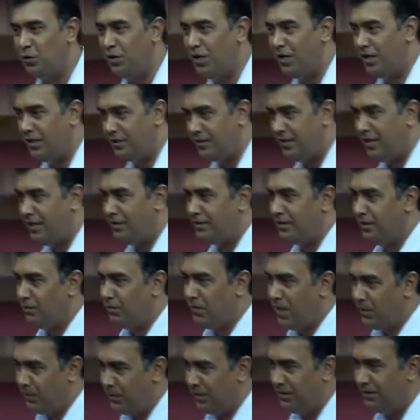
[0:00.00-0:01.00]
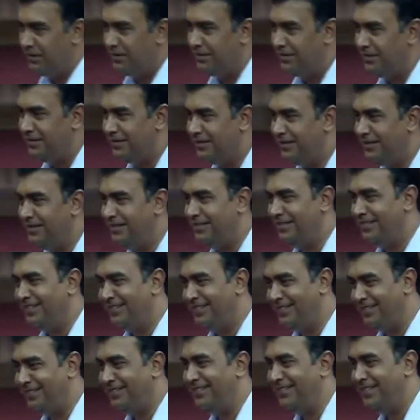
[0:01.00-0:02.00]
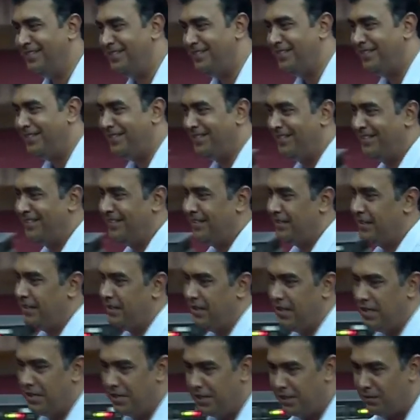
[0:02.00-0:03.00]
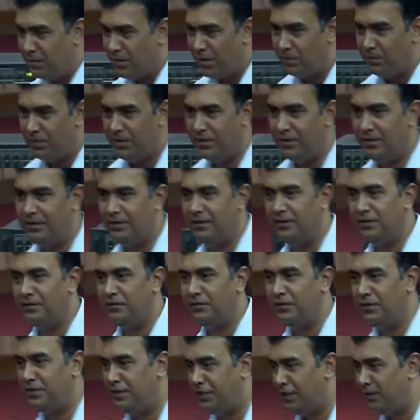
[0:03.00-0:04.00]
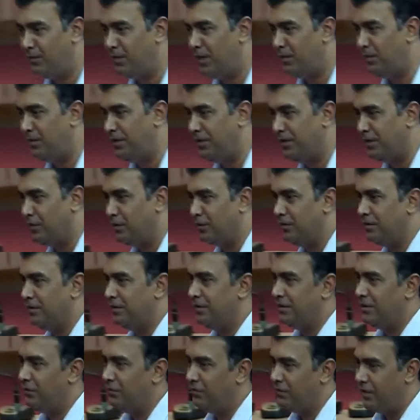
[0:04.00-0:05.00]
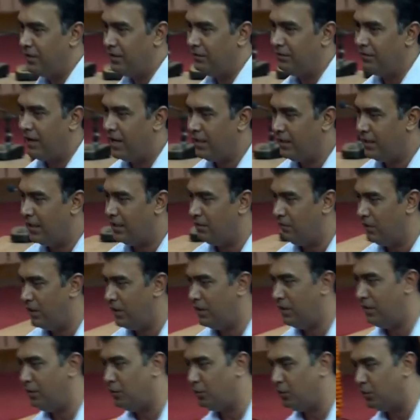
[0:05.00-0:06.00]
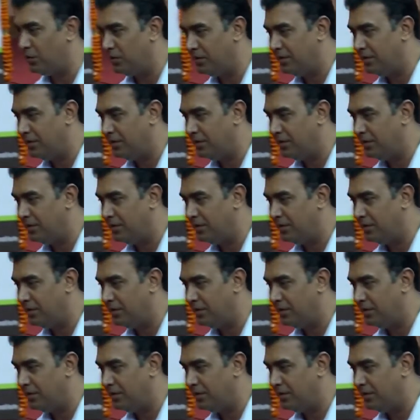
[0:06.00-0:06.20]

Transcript: understand some mapping, isn't it? Linkage mapping and physical mapping and all this. If if I can, why can't you?